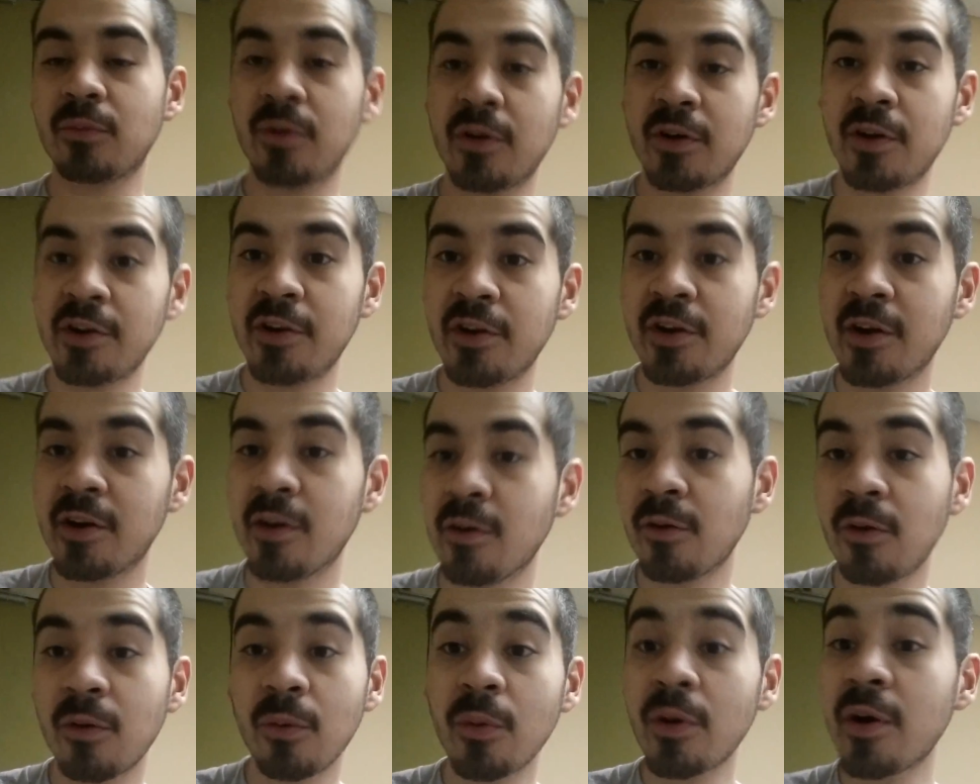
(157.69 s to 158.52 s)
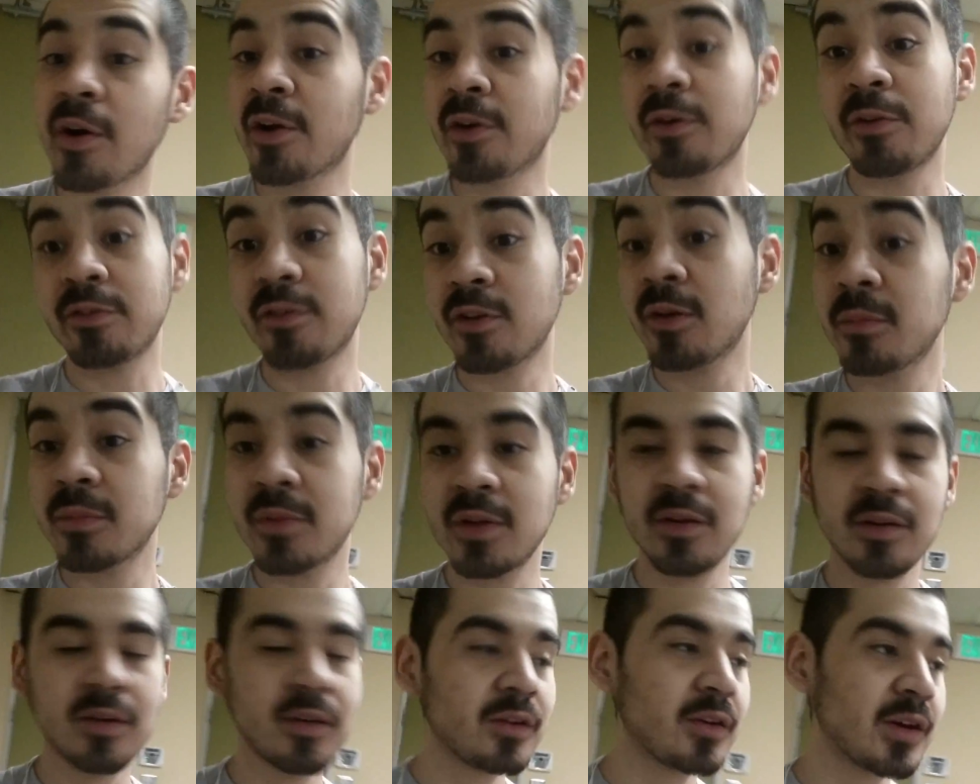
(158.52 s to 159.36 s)
where you're gonna go work or
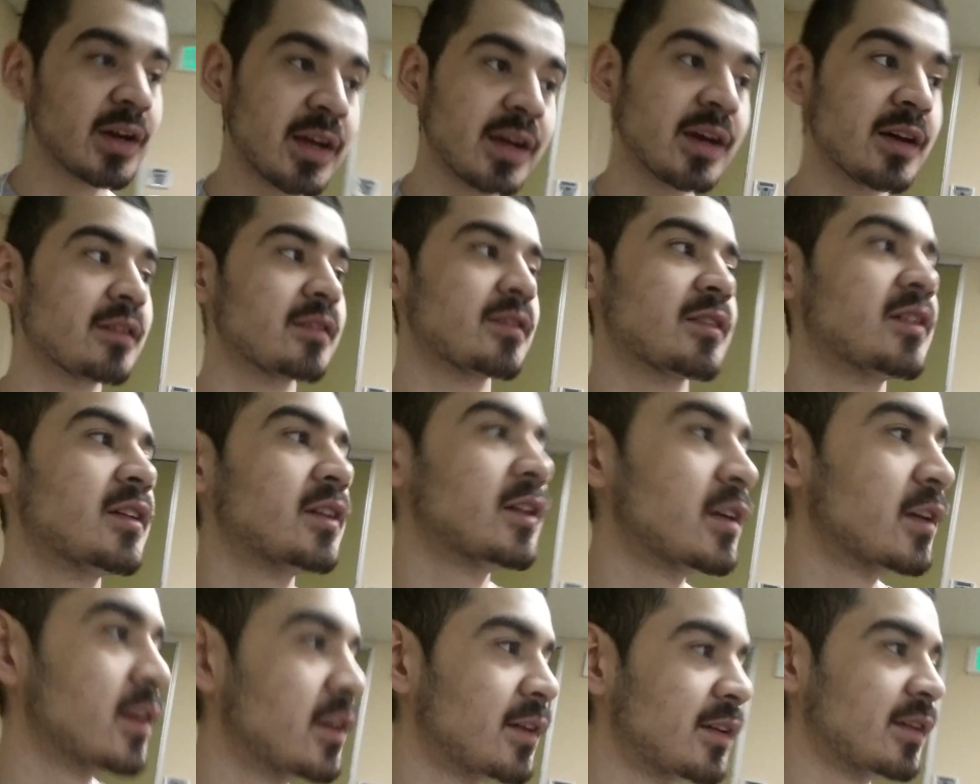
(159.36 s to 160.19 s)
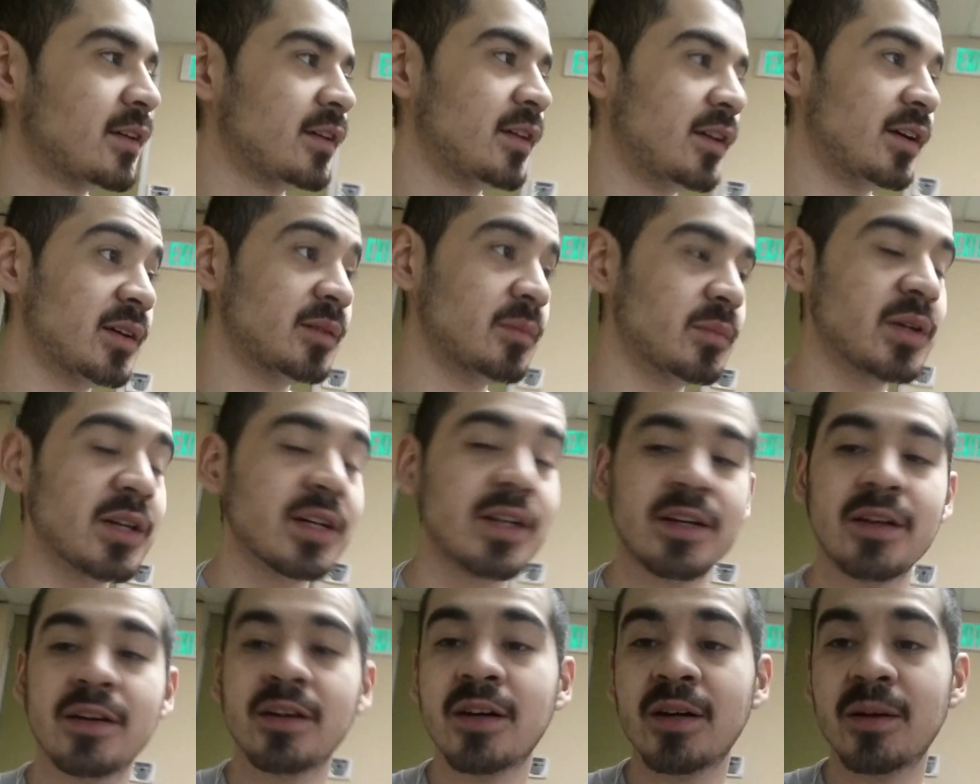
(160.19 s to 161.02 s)
something, you know, I guess, um,
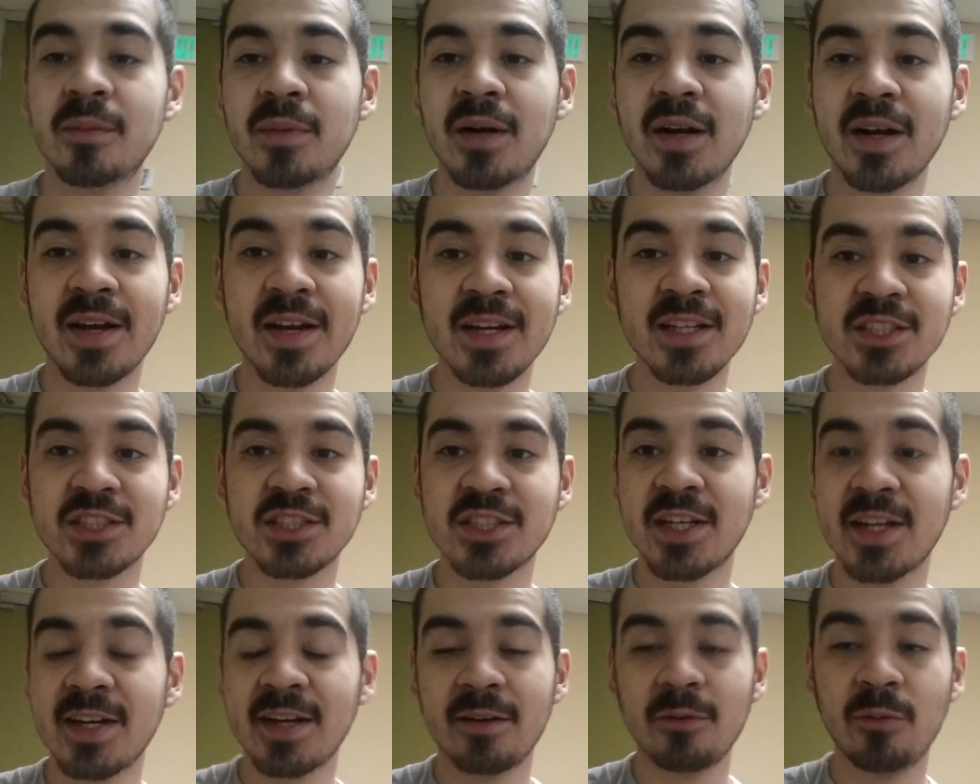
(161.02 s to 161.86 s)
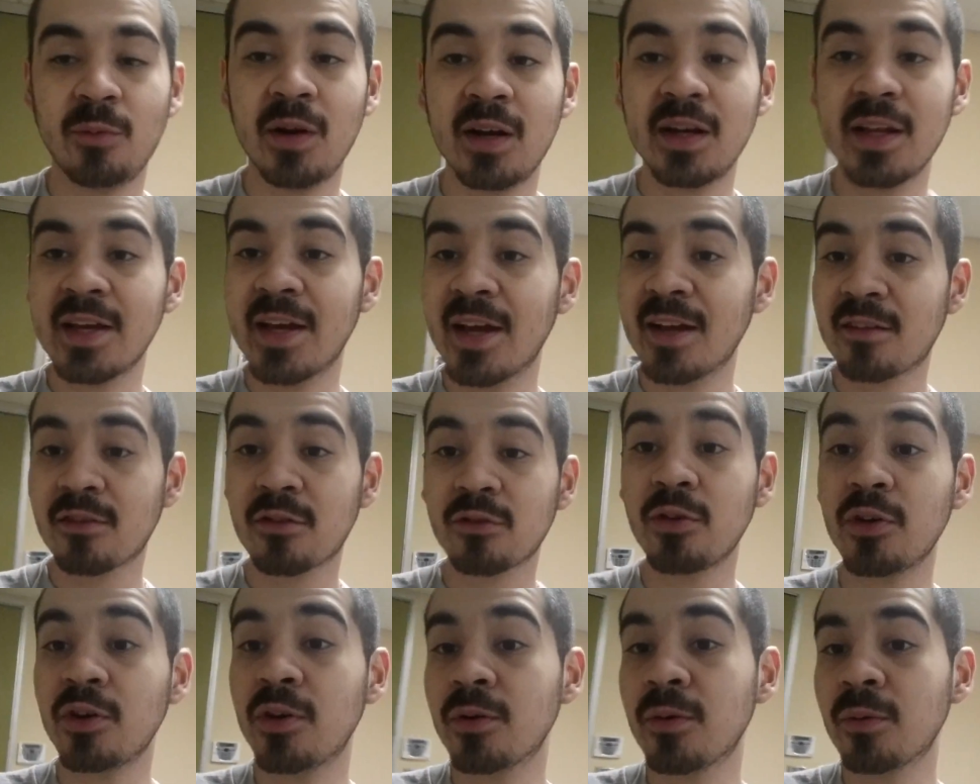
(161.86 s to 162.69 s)
but, um, I guess shit really gets
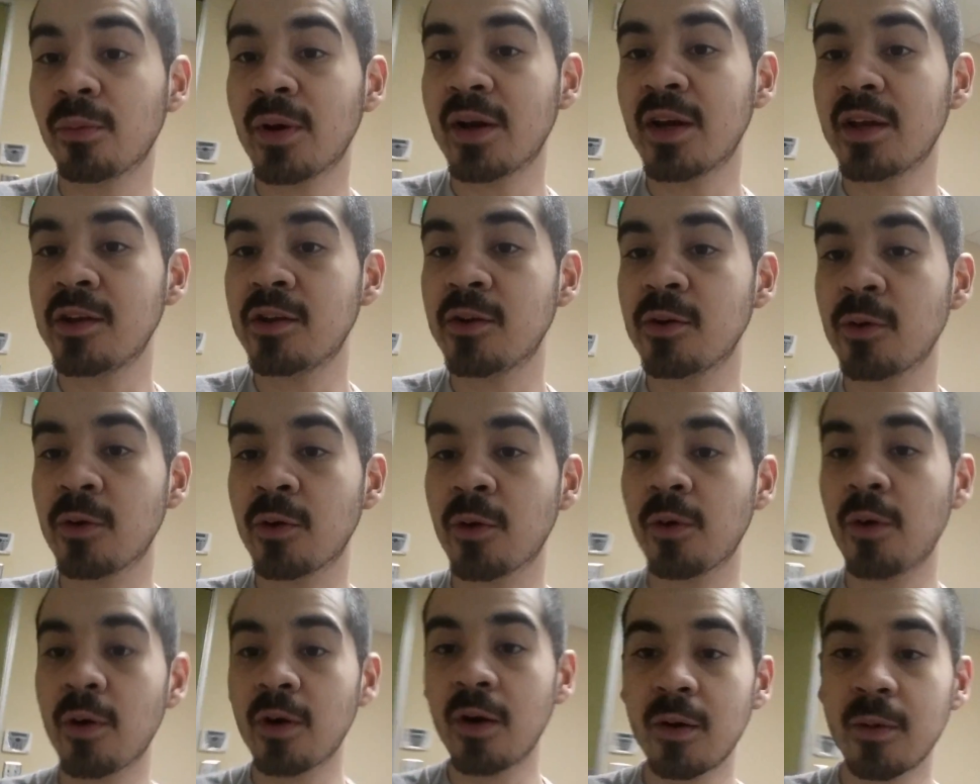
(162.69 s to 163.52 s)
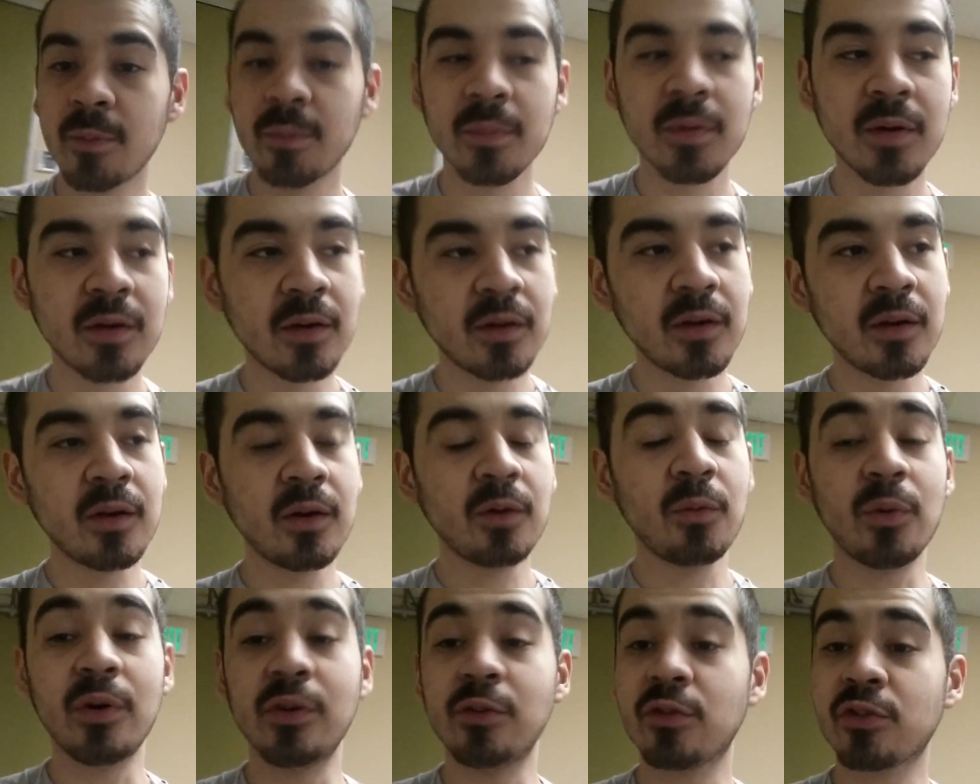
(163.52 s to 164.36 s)
to you when you grow up,
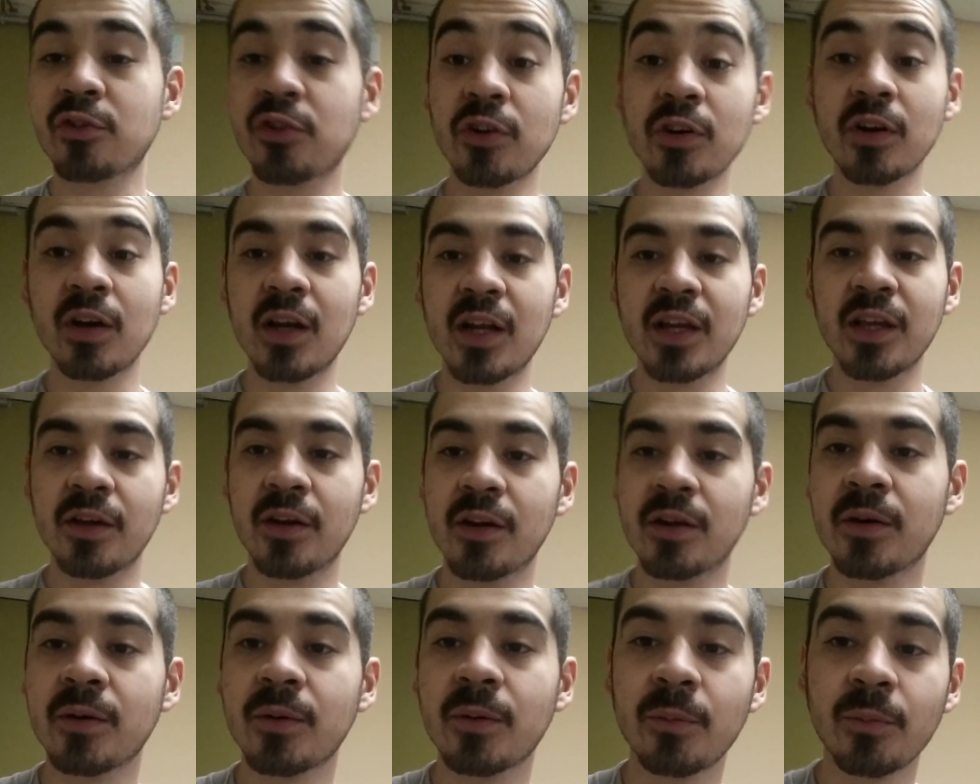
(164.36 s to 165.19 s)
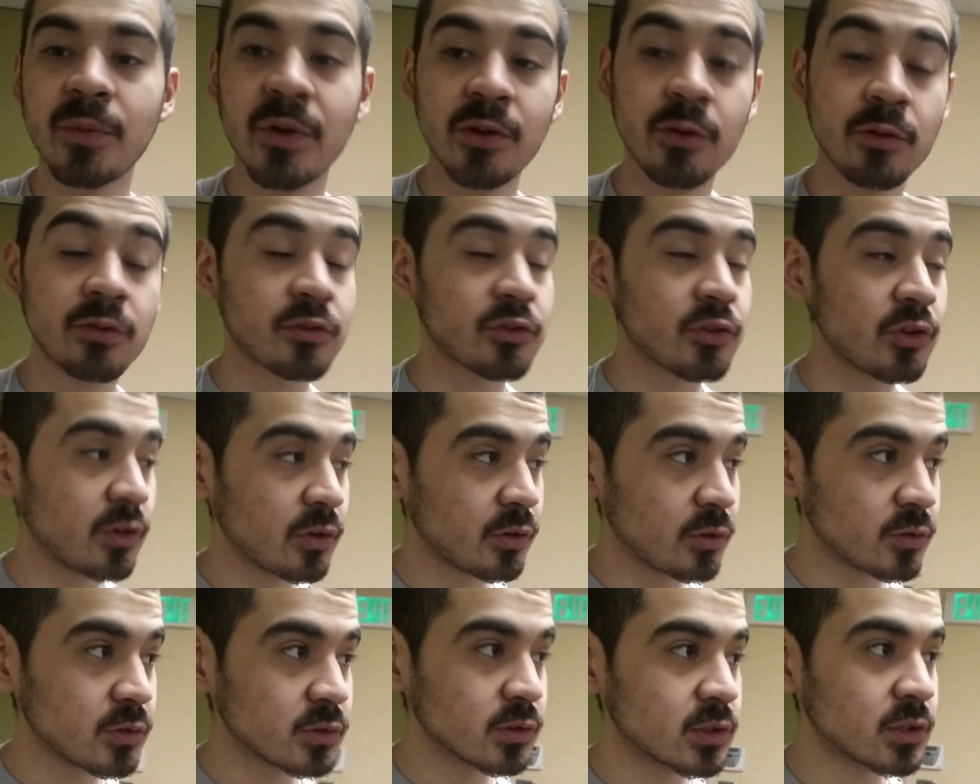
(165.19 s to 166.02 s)
when you're struggling, you know, when you
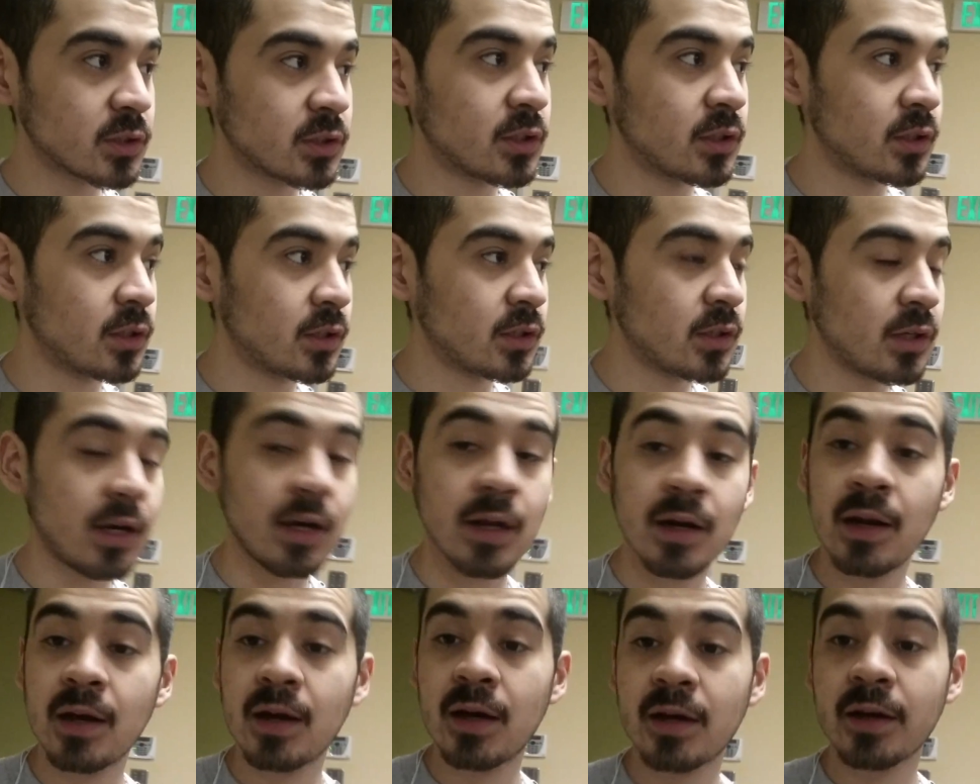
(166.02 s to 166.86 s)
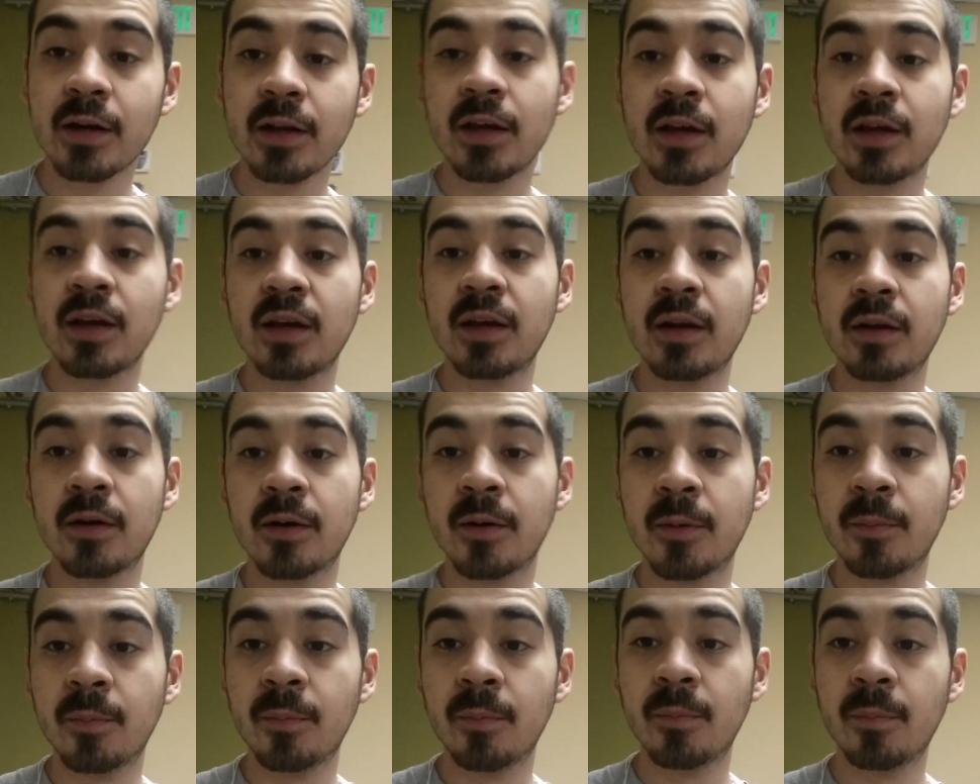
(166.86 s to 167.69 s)
struggled a lot, and,
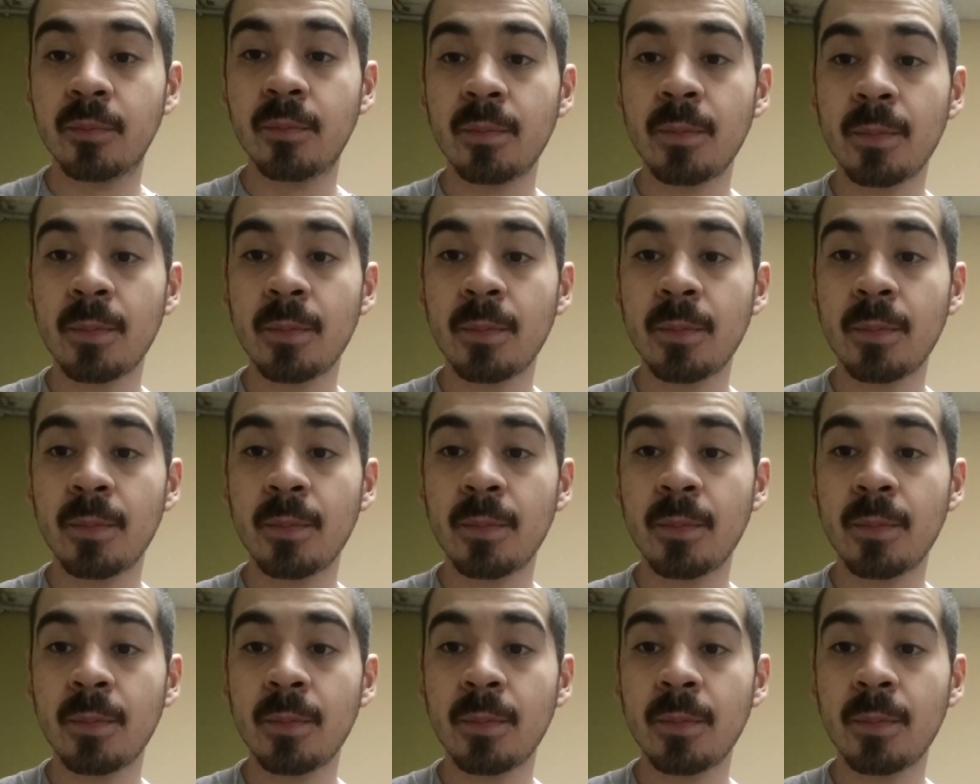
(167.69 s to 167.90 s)
um,